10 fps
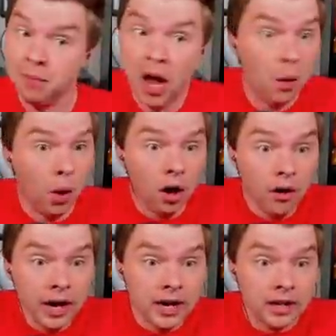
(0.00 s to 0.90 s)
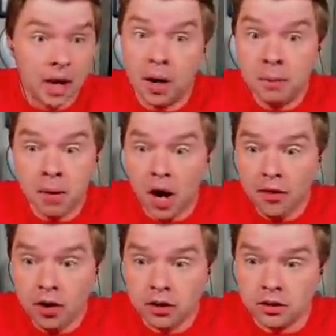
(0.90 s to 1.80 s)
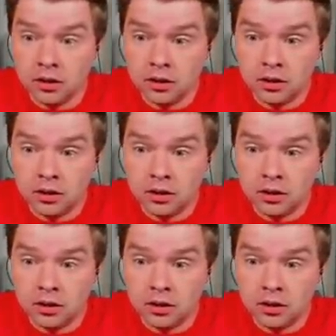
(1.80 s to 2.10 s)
I'm not worried, I'm unbothered.